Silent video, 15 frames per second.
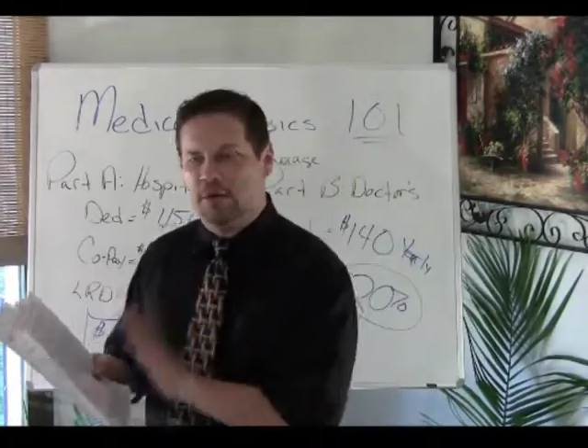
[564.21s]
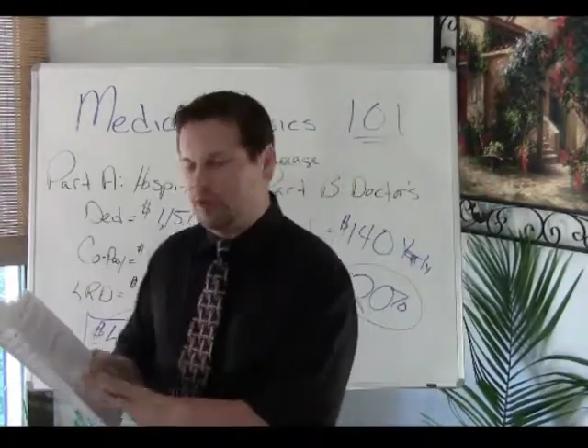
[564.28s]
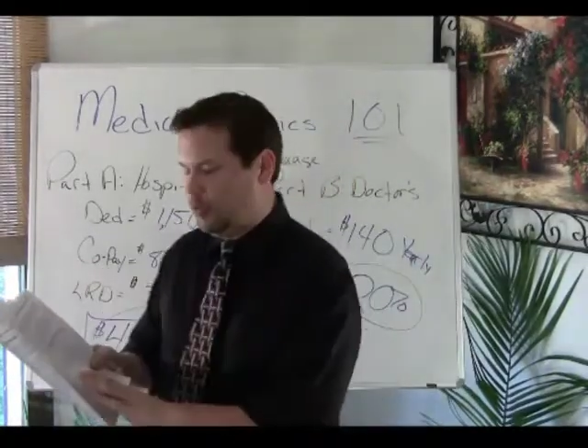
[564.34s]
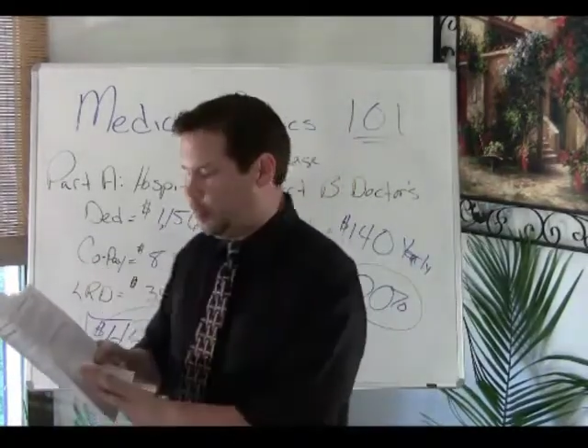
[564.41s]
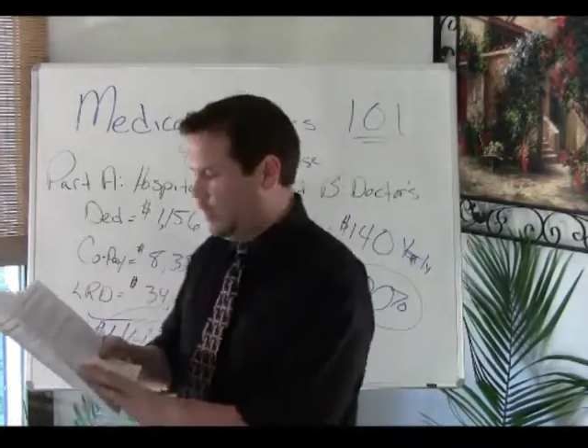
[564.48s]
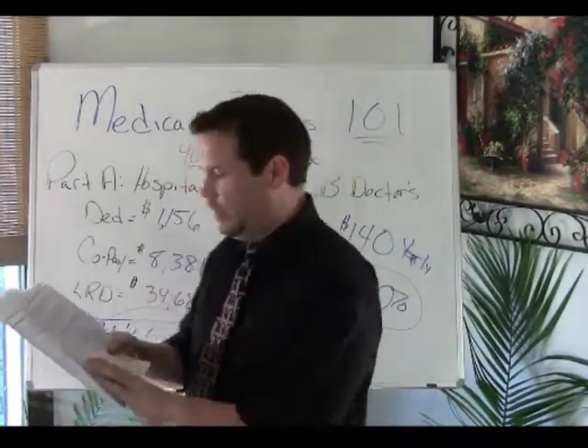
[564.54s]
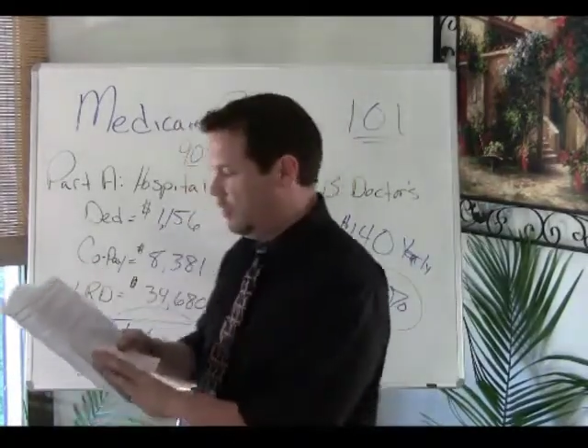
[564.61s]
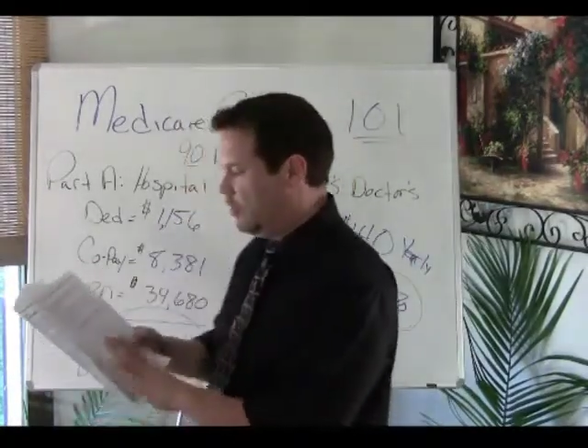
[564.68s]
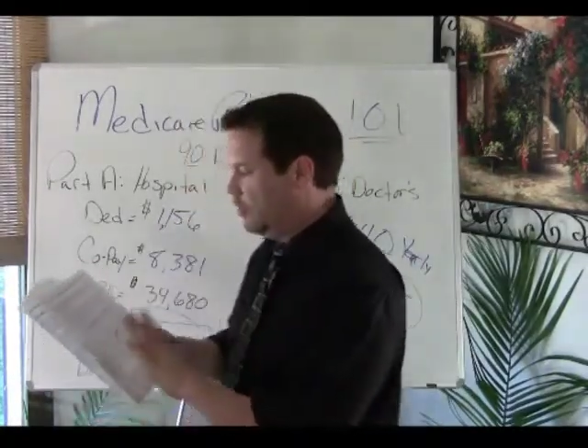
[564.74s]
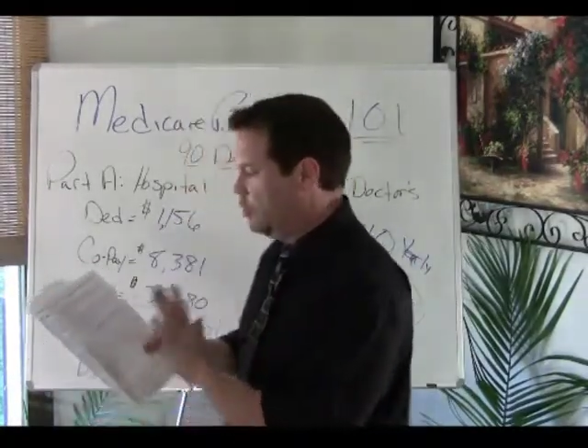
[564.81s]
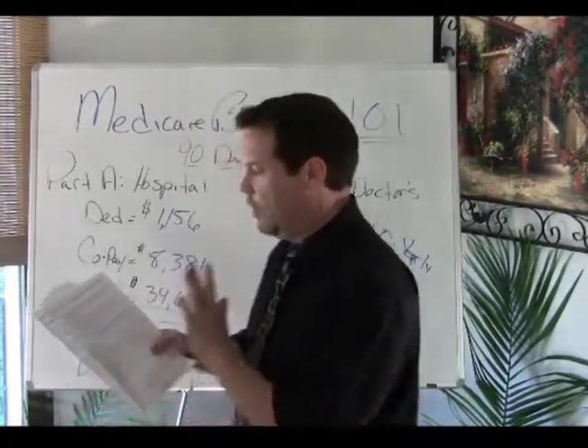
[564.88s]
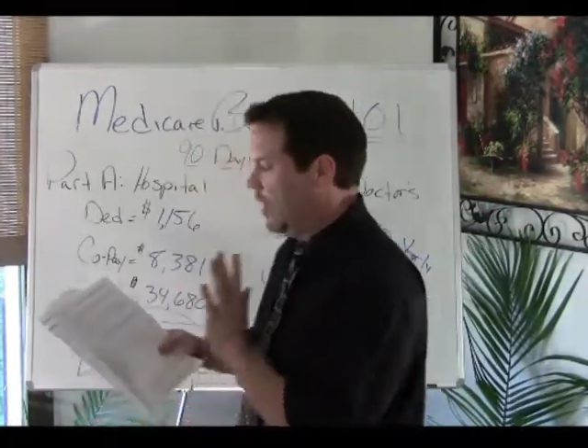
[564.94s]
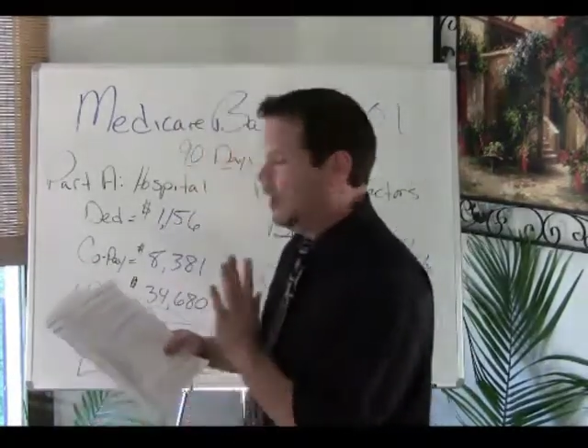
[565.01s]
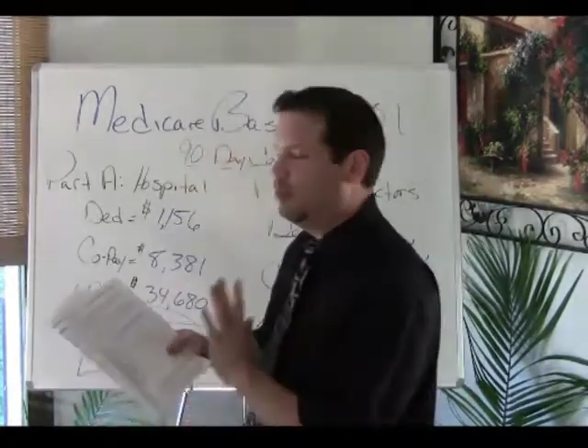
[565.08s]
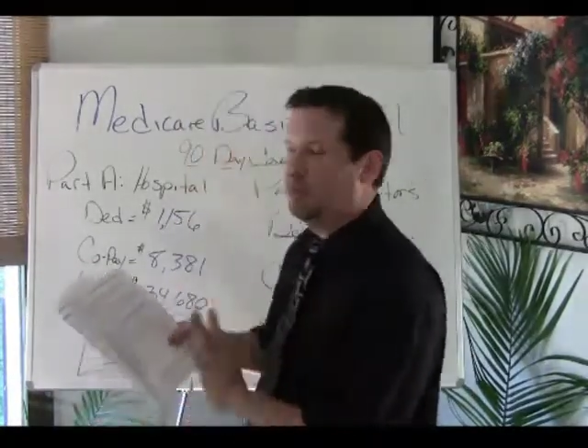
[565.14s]
It's peace of
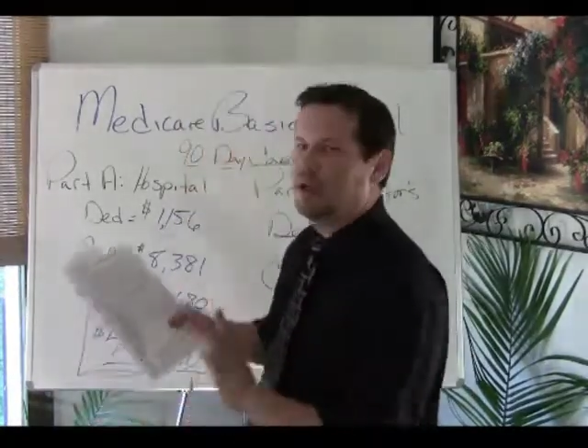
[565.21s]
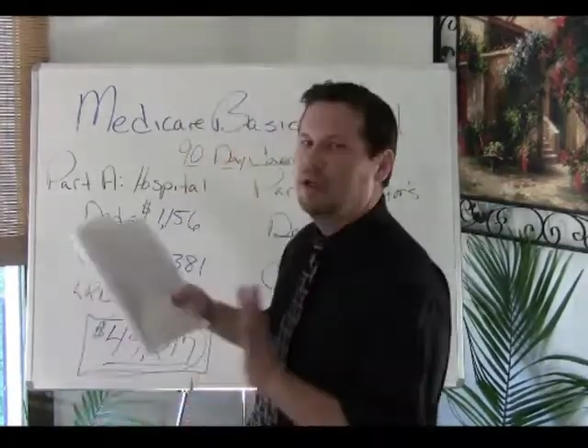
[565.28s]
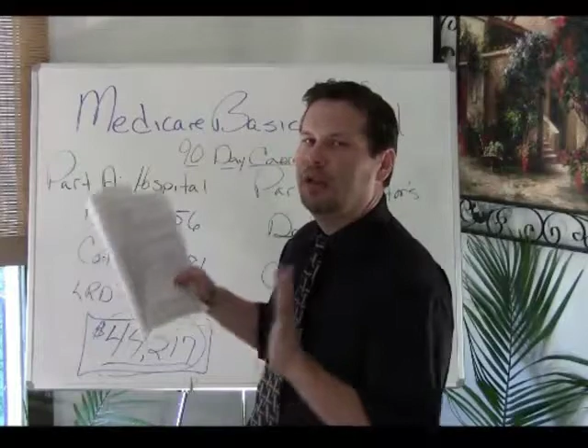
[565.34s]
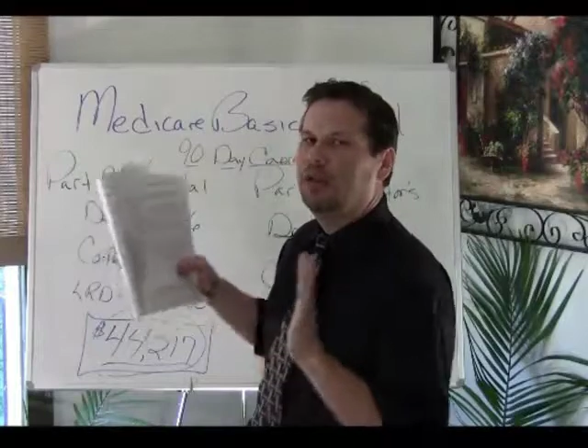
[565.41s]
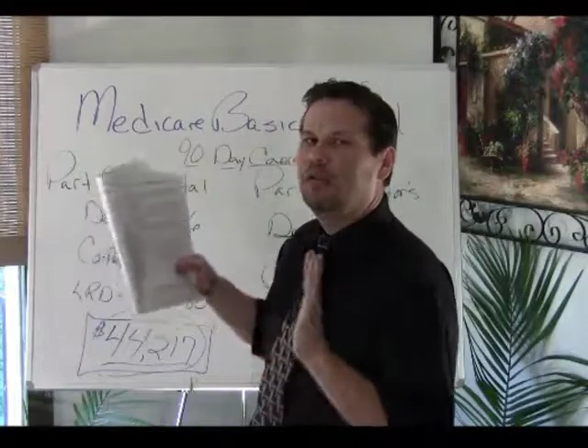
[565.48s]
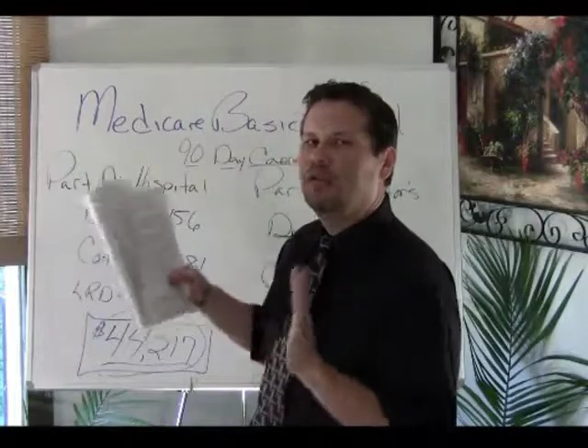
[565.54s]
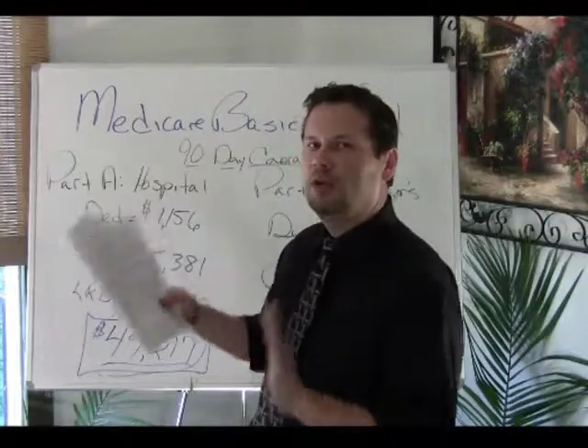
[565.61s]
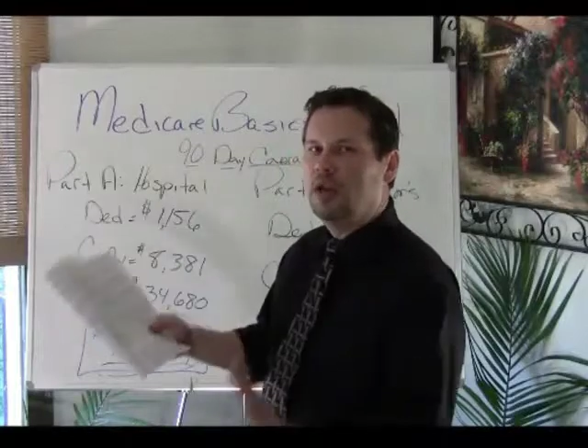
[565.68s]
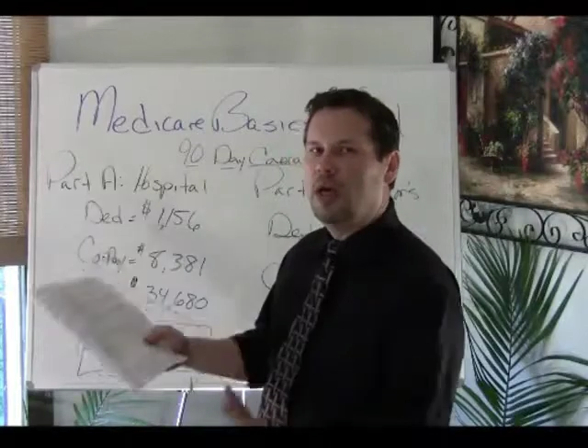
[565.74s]
mind, but it's